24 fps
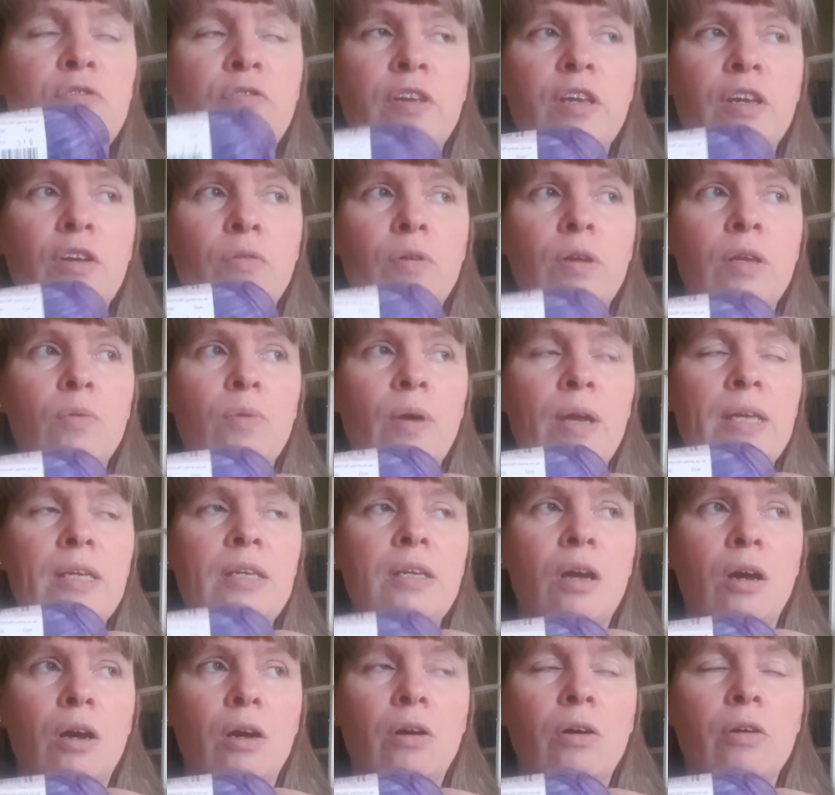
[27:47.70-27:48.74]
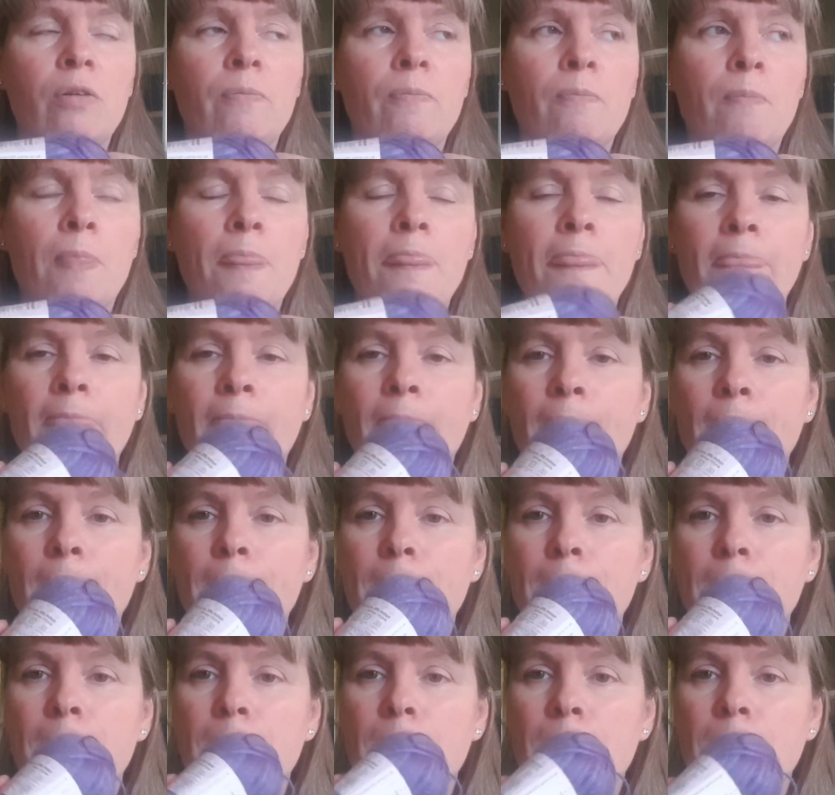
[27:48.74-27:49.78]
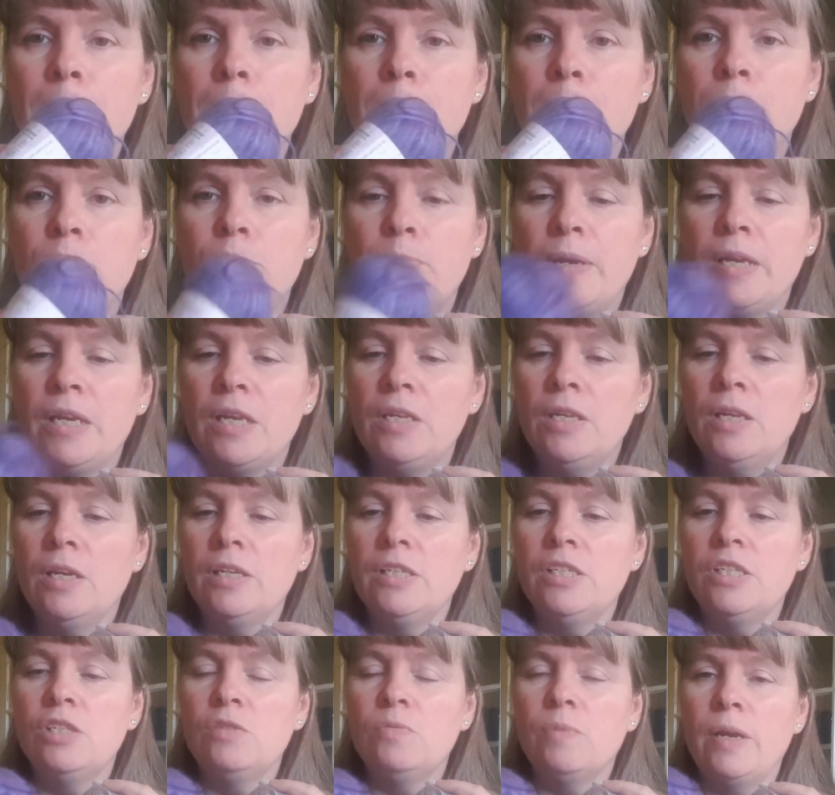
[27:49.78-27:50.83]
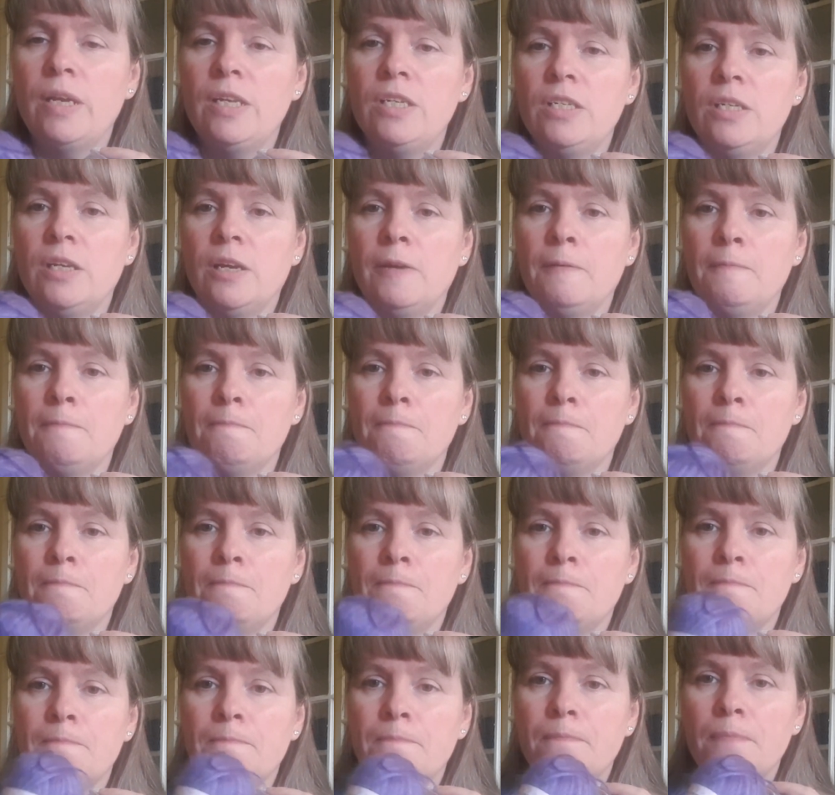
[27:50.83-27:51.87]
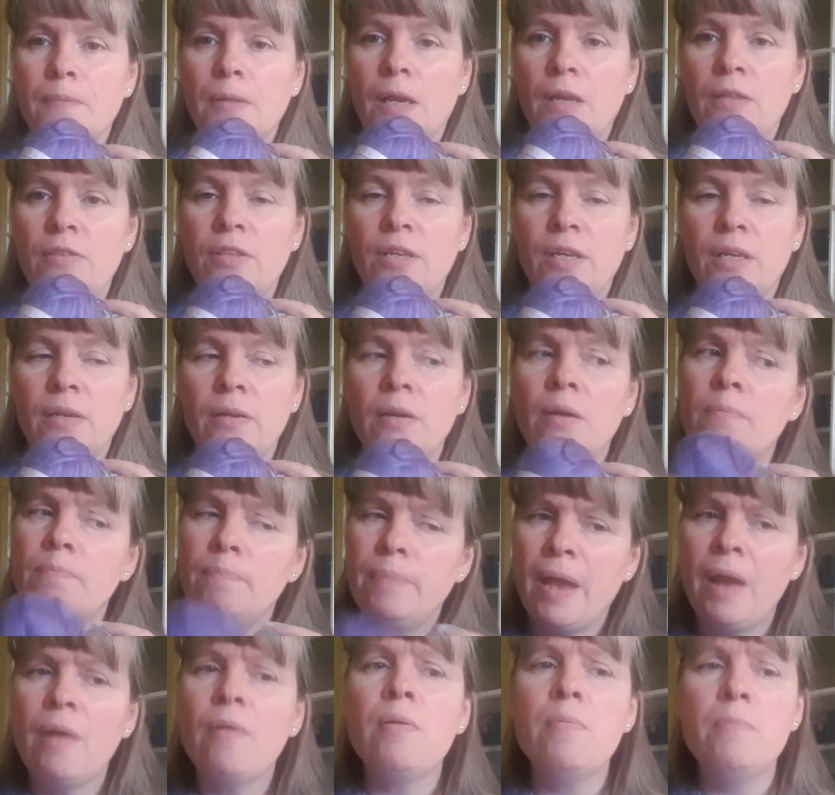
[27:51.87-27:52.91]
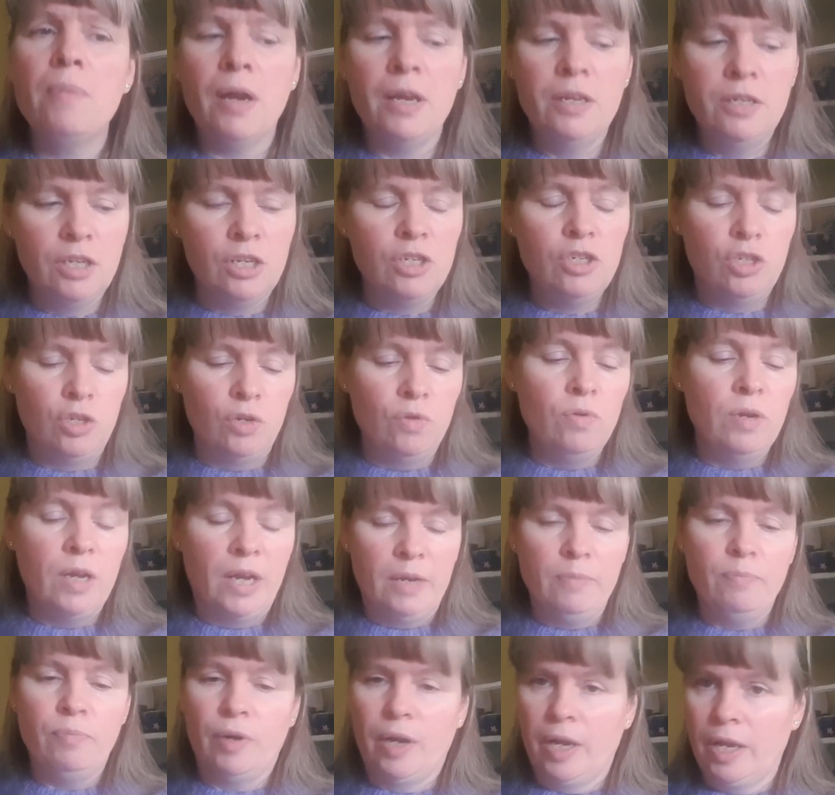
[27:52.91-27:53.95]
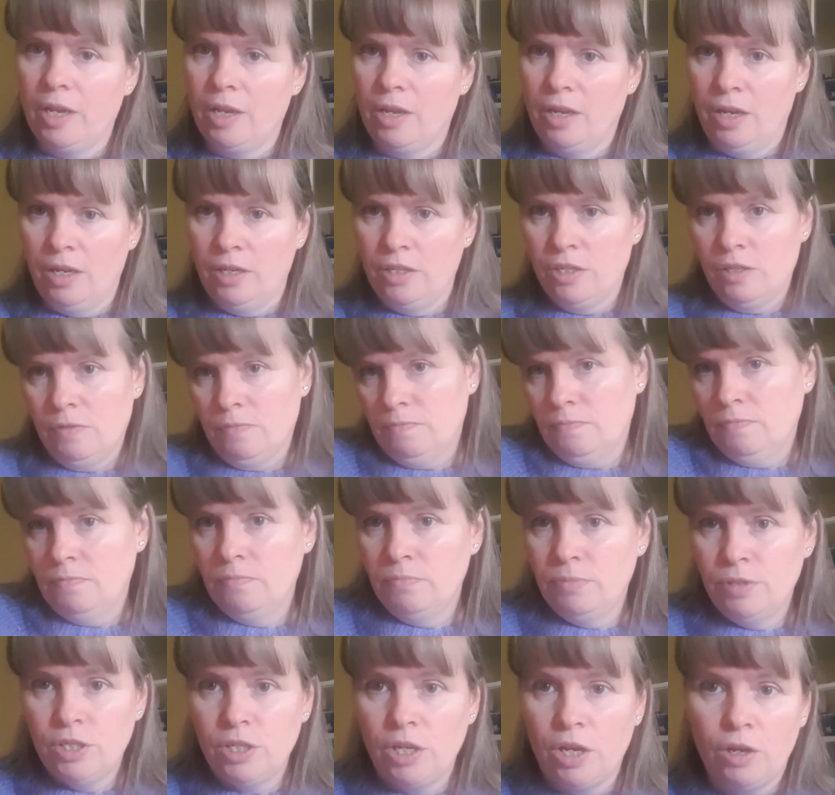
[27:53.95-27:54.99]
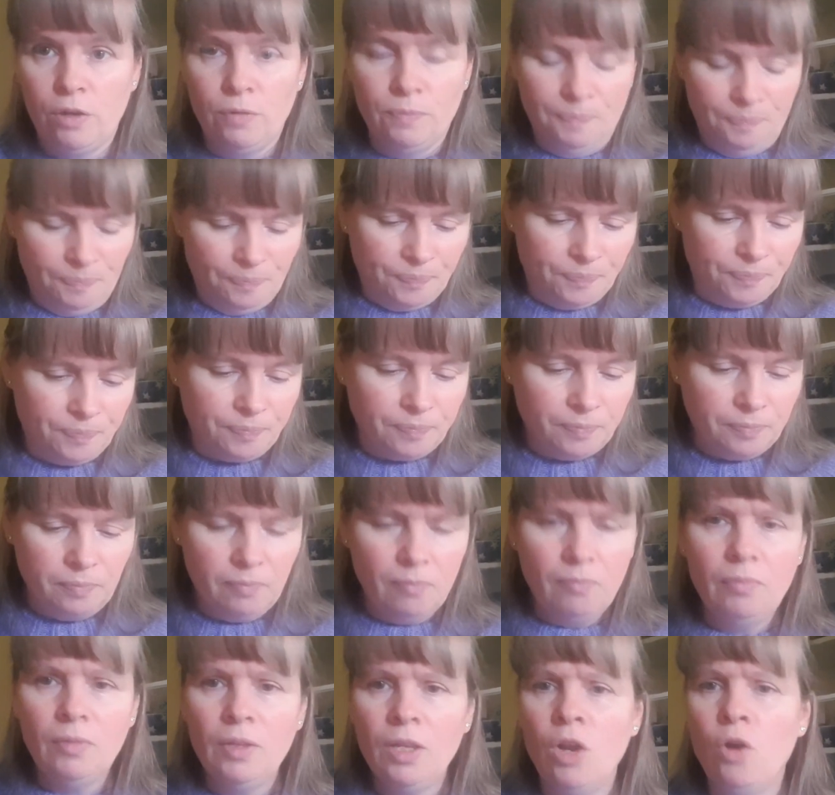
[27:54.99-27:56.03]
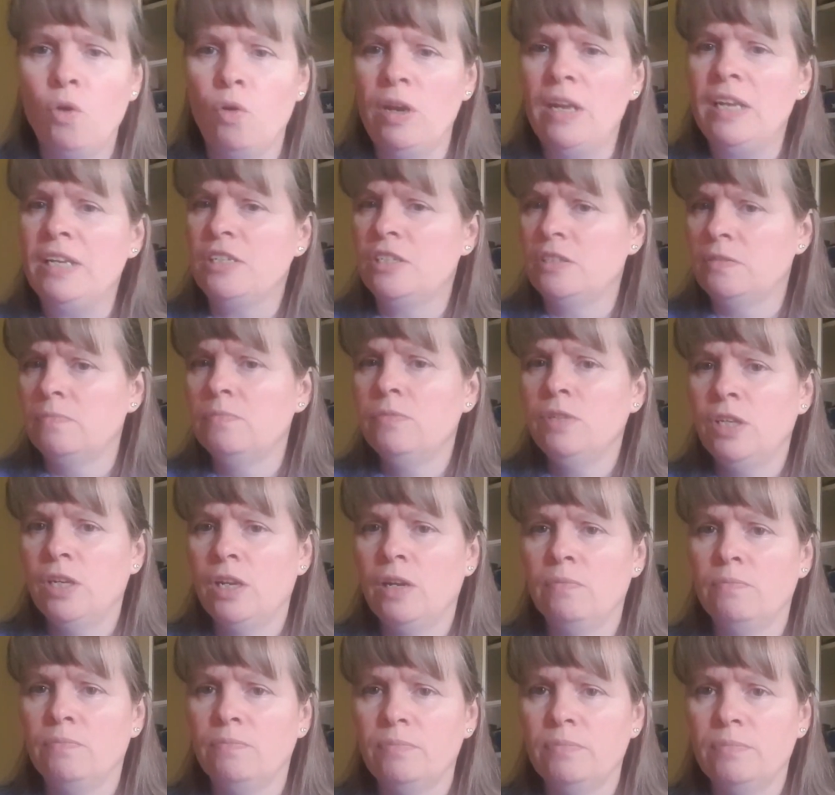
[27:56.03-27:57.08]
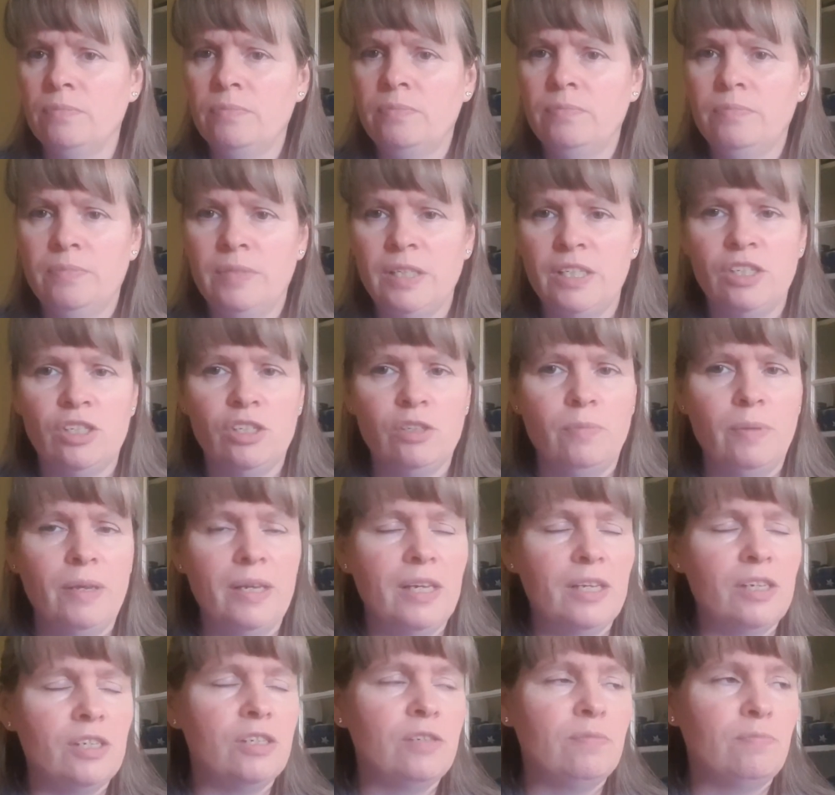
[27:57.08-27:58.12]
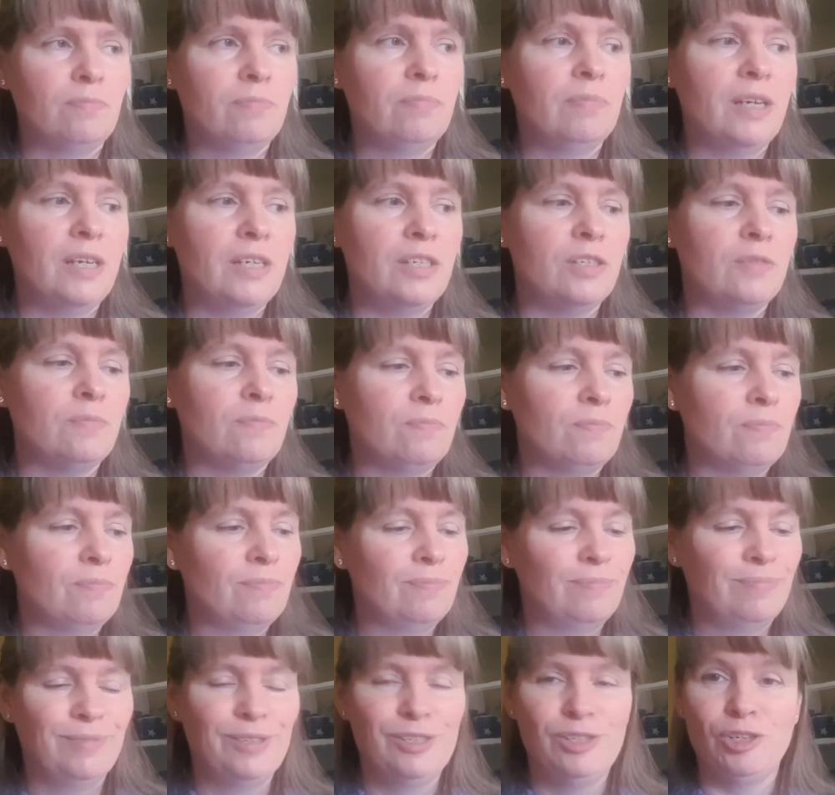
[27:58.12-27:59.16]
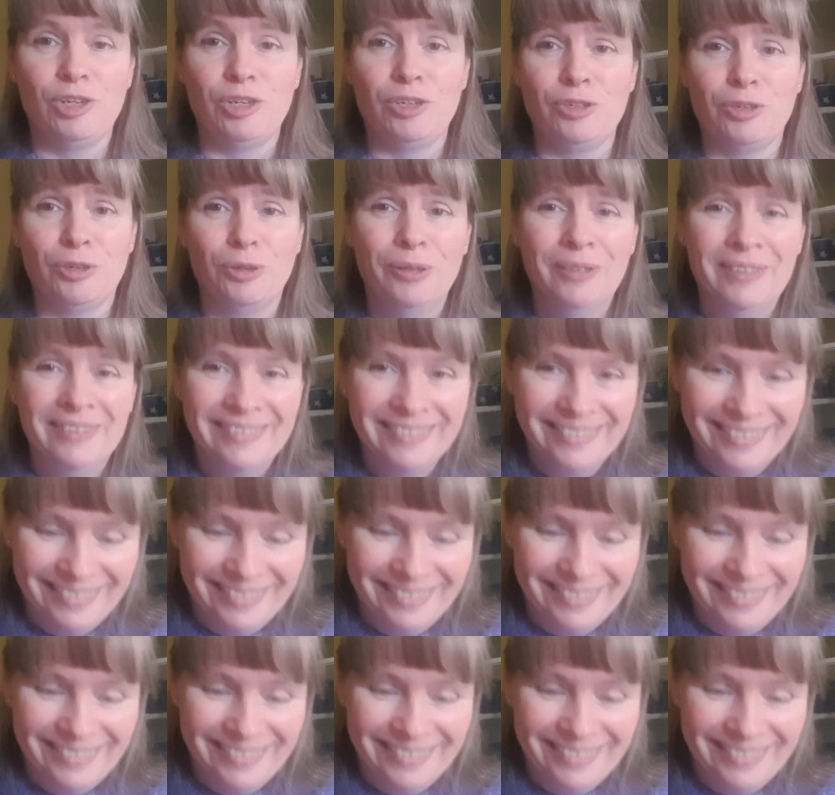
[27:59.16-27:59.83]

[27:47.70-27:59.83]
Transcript: fingering weight yarn, to make a nice sweater. I think, bear in mind, I do like bright colours, so, or at least, this to me is subtle.